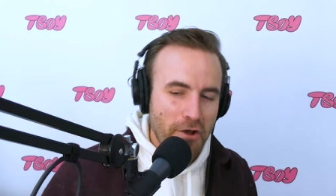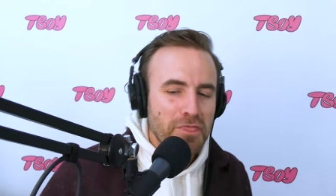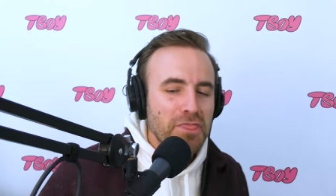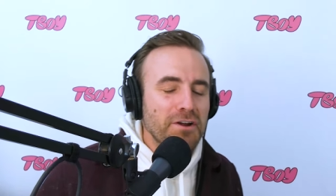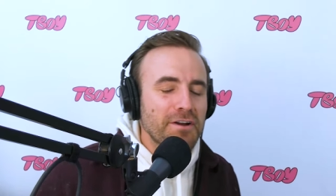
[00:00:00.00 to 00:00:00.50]

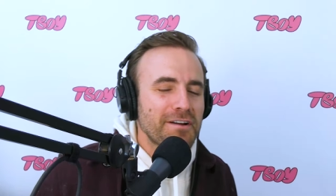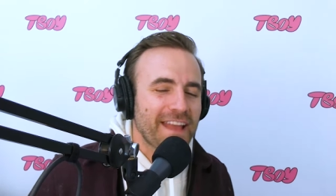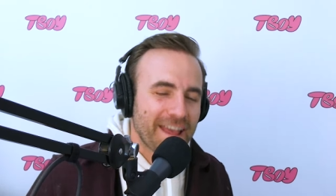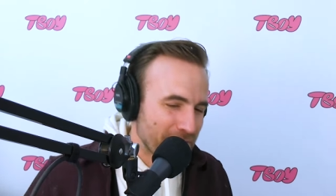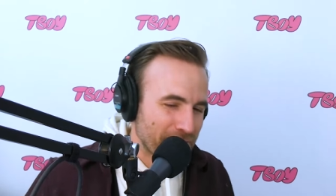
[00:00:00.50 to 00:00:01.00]
third
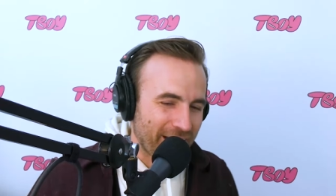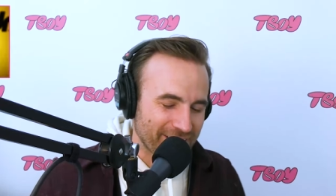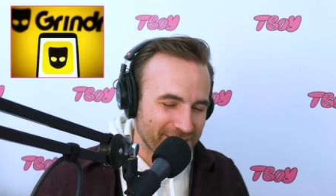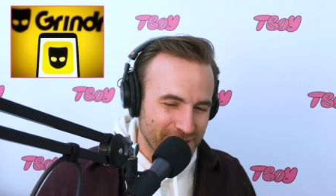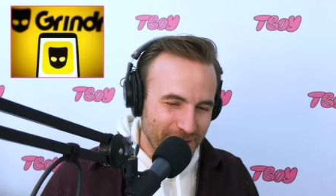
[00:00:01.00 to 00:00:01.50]
and
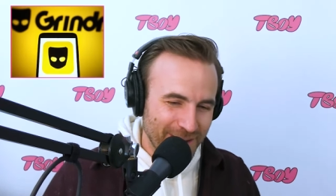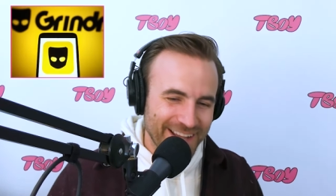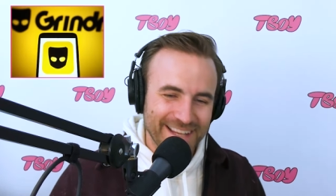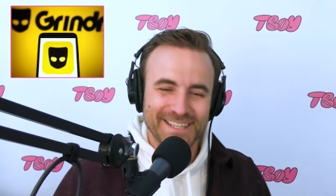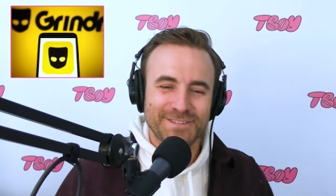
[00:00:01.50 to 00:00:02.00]
final
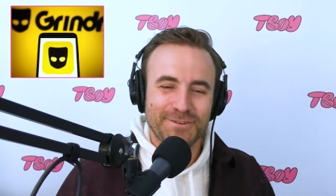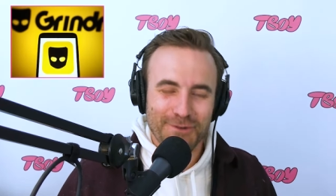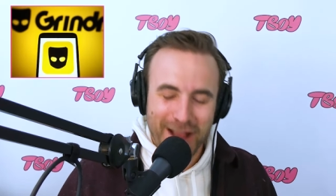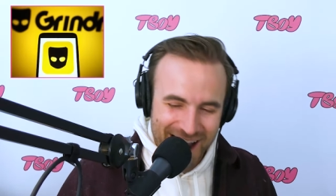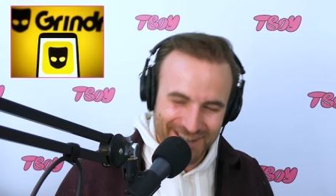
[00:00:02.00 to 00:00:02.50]
story is
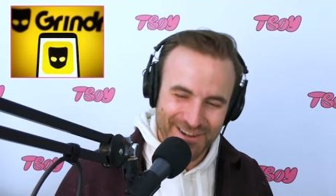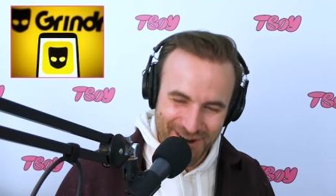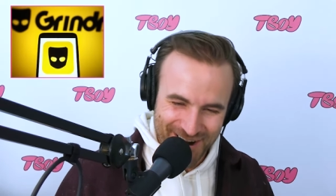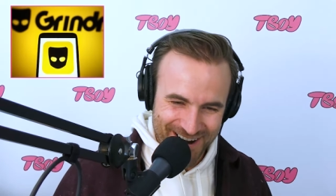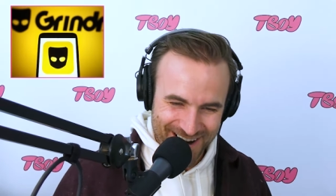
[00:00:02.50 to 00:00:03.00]

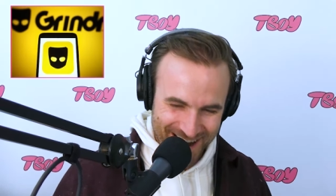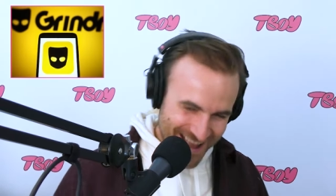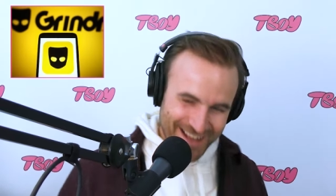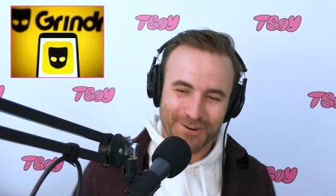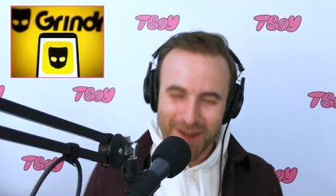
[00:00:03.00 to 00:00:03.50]
Grindr.
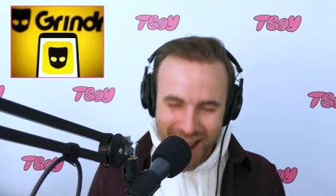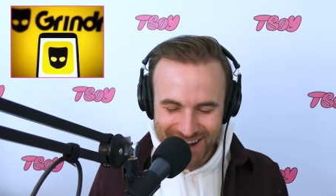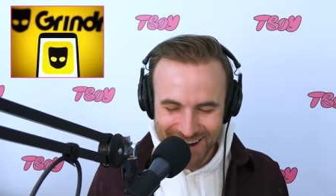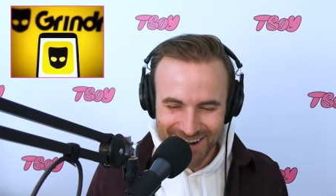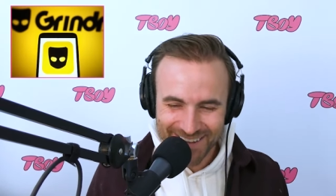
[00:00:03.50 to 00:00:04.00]

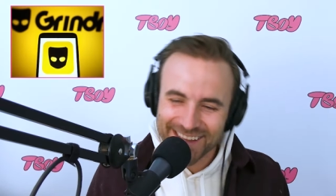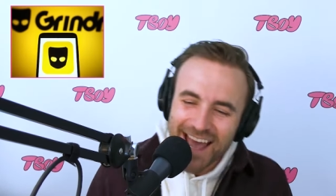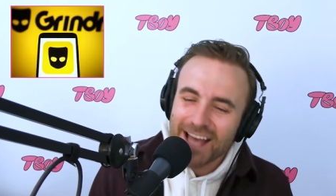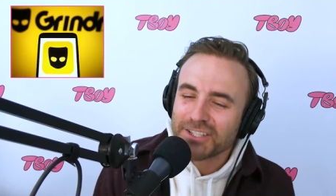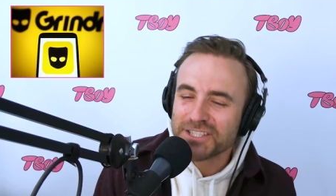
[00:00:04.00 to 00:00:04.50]
Grindr, the
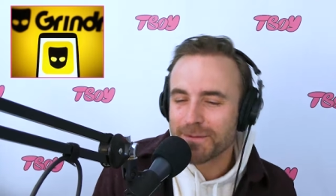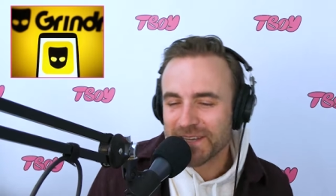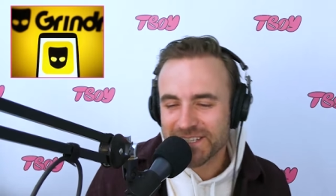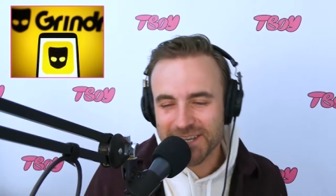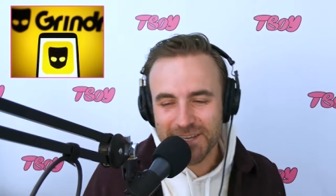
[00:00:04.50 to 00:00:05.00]

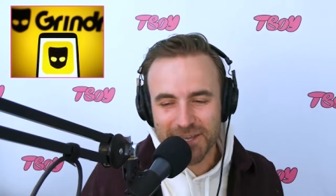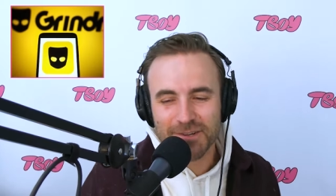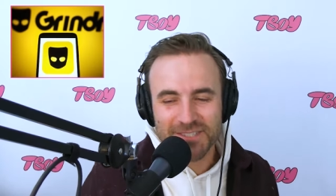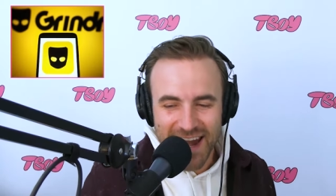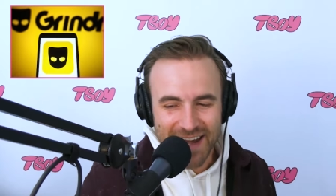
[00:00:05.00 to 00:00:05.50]

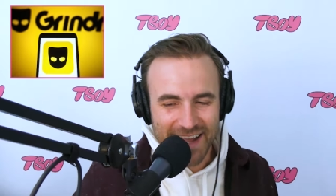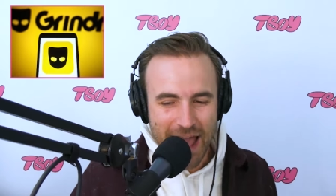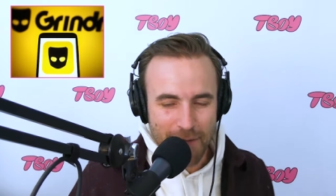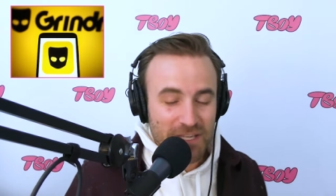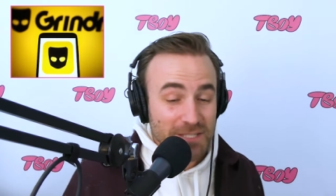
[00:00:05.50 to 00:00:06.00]
LGBTQ dating
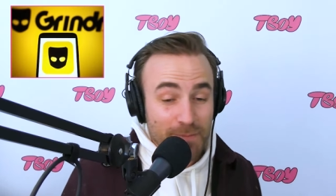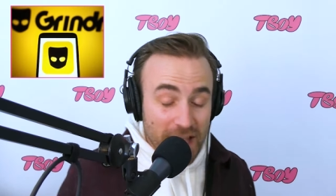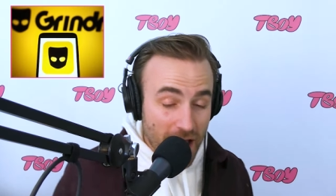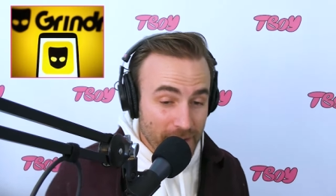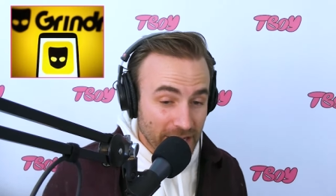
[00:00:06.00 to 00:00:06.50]
app, is
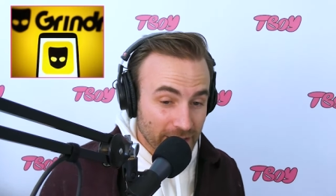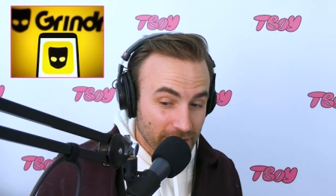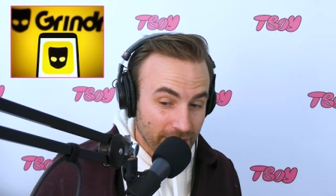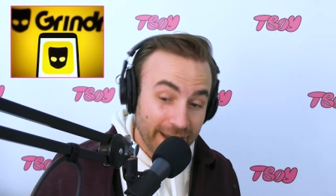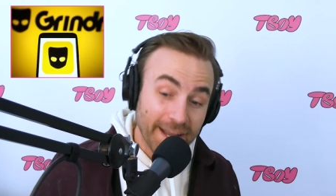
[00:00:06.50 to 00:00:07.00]
becoming
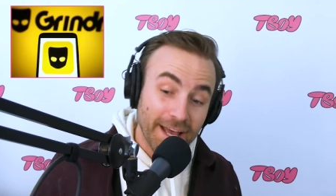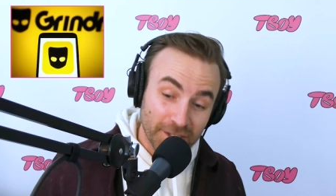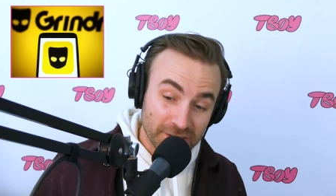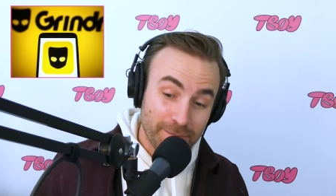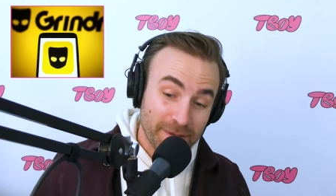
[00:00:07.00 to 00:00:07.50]
an
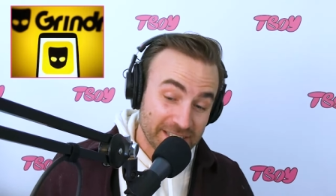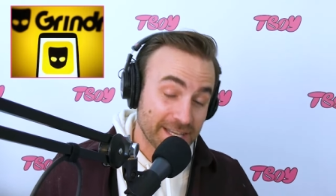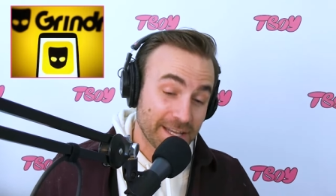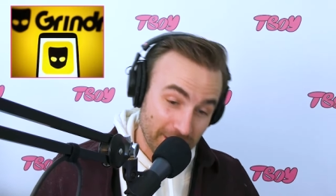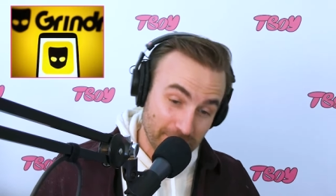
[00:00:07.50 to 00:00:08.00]

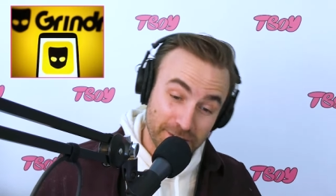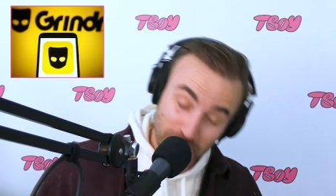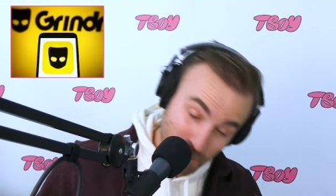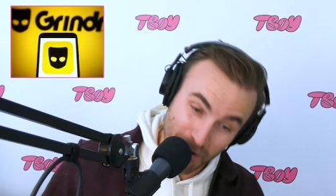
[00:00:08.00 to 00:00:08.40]
LGBTQ super